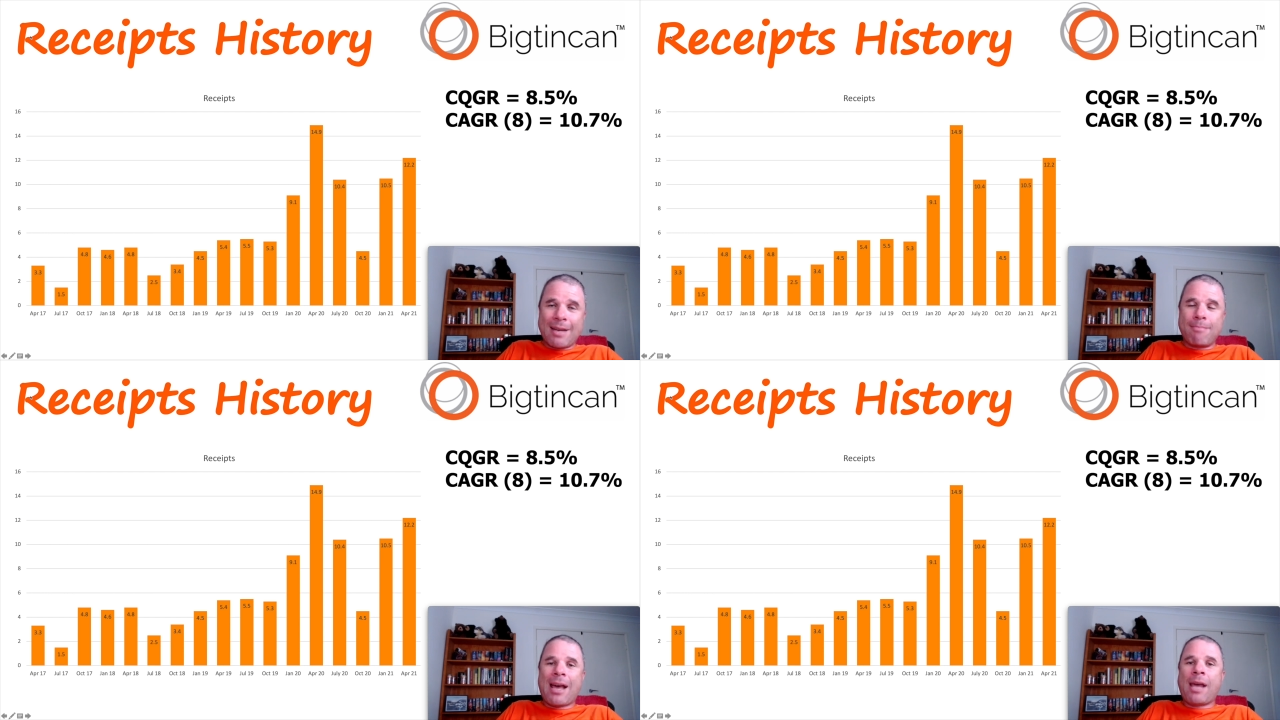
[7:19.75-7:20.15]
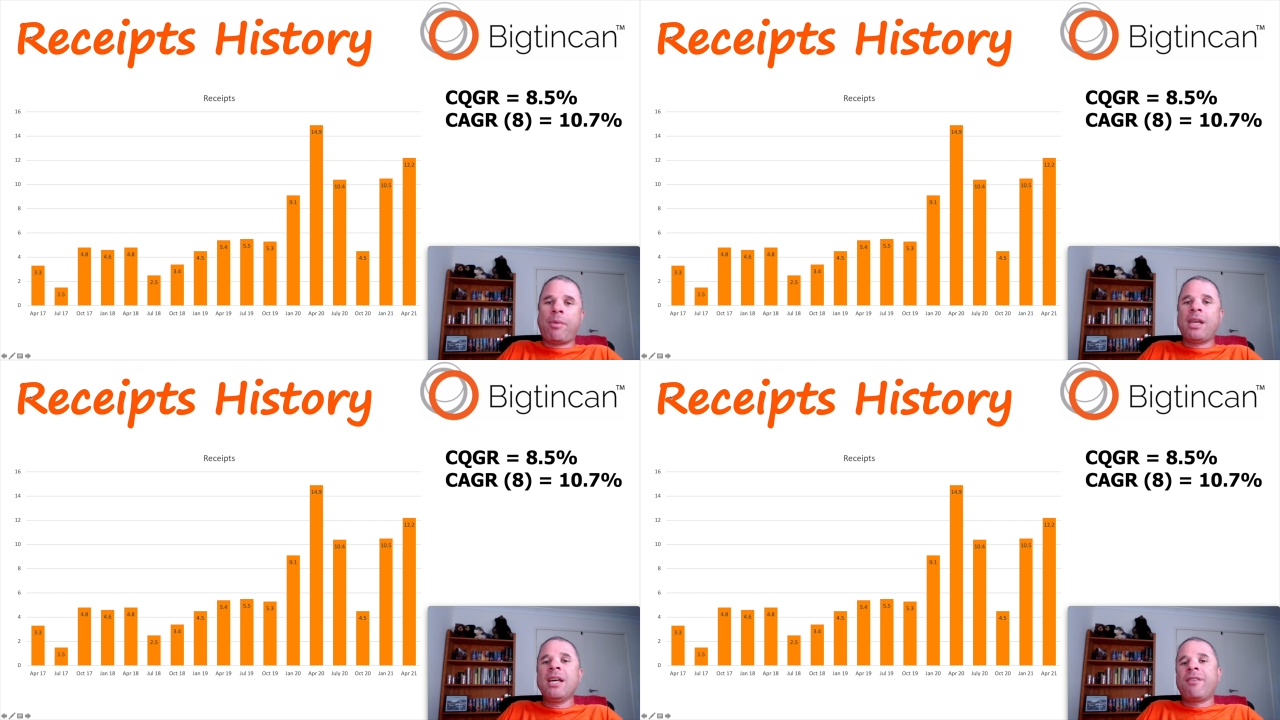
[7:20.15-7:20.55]
and
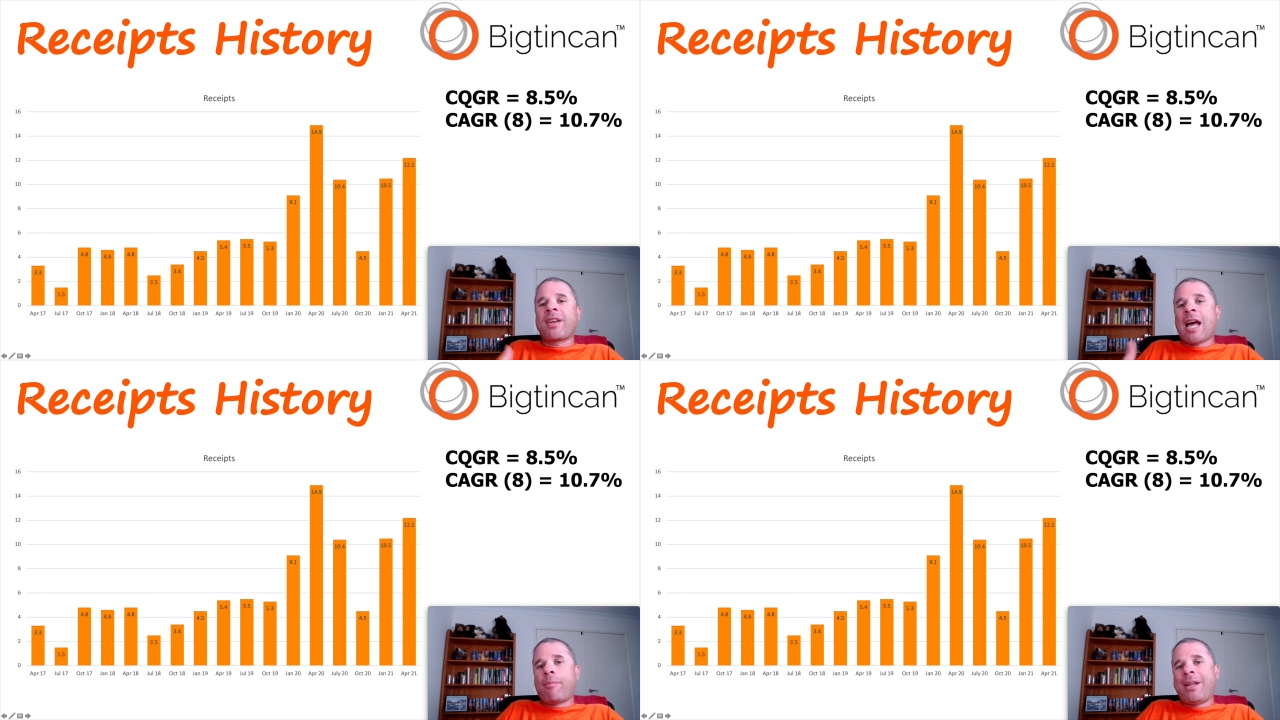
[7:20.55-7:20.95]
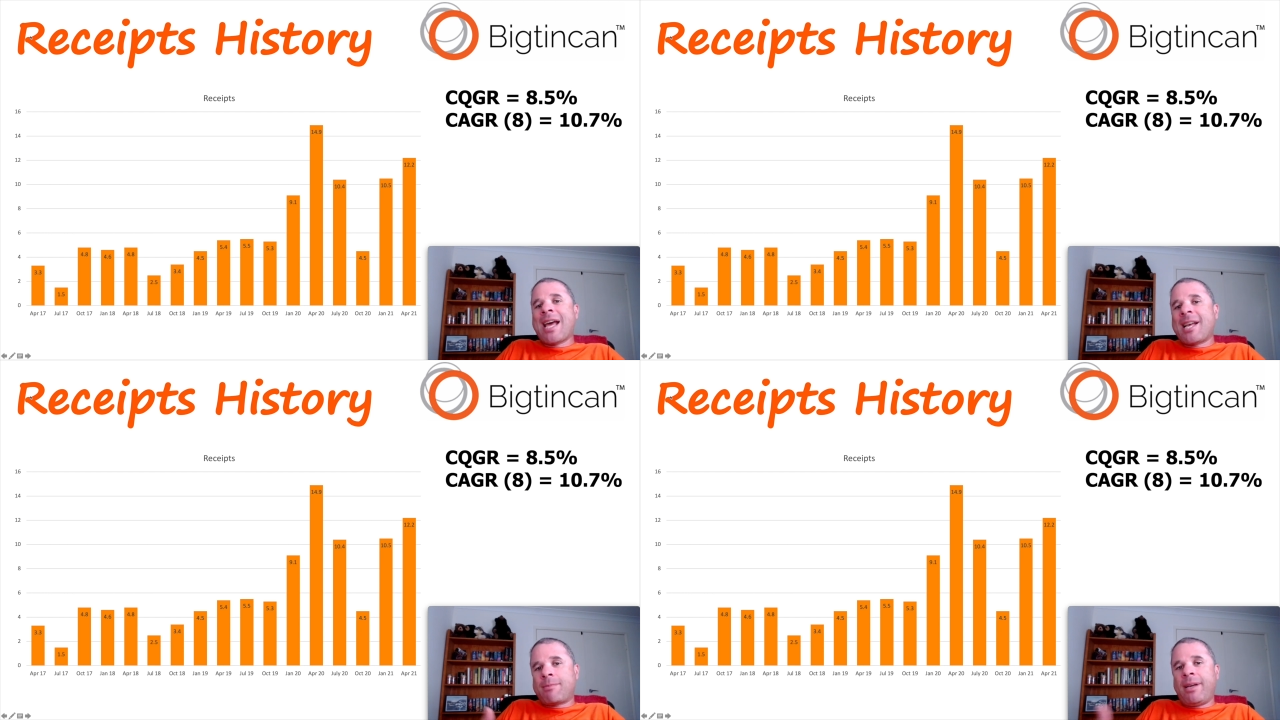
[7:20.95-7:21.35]
maybe the company
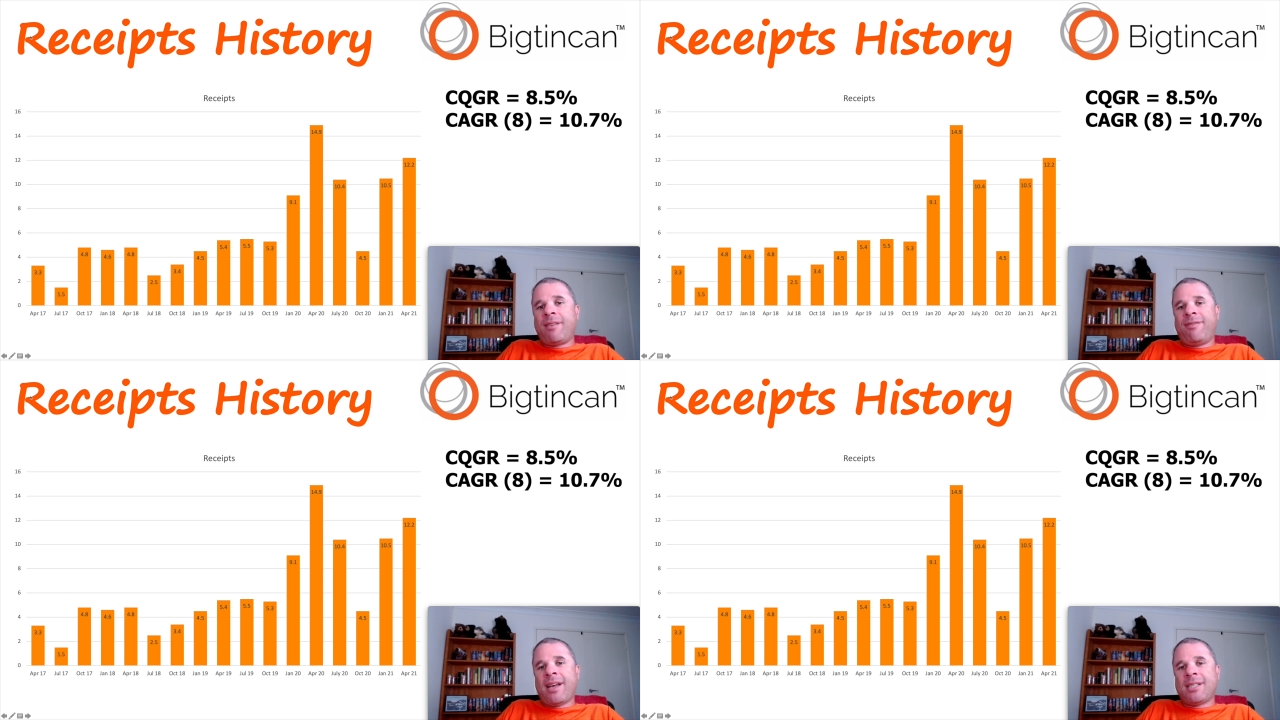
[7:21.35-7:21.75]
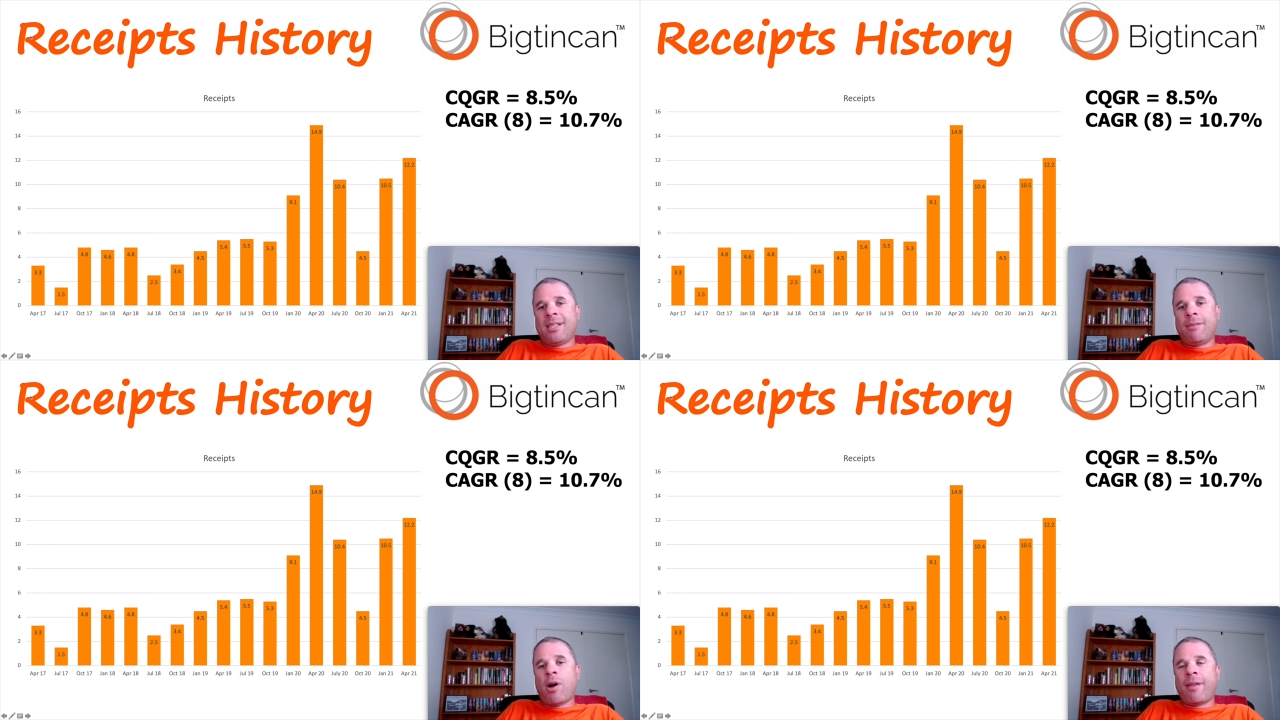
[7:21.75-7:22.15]
has been affected
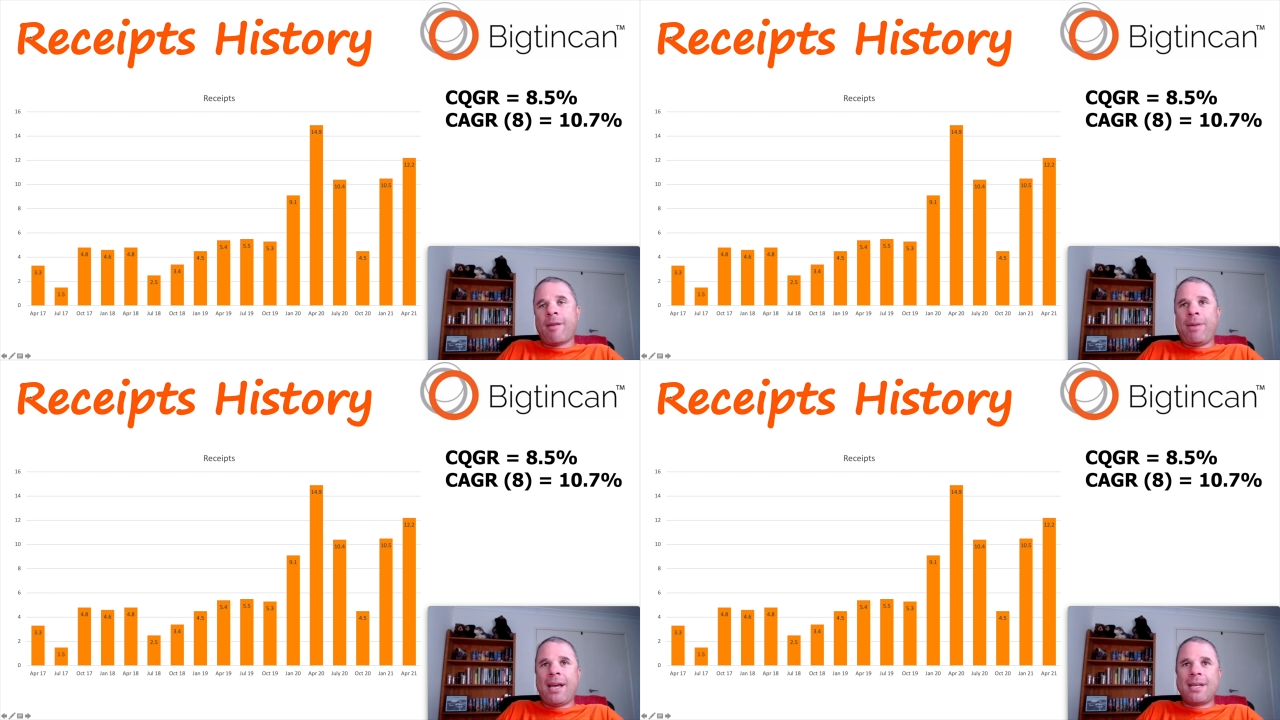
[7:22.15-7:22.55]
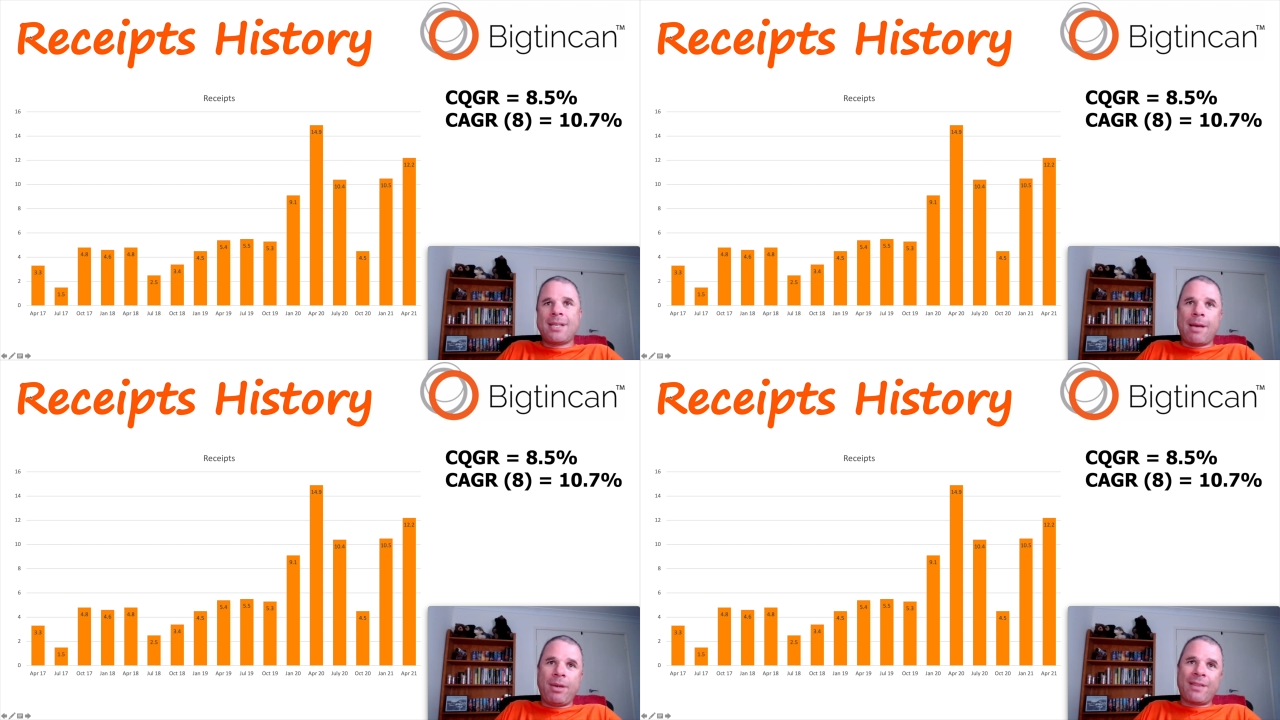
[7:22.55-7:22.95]
by the pandemic,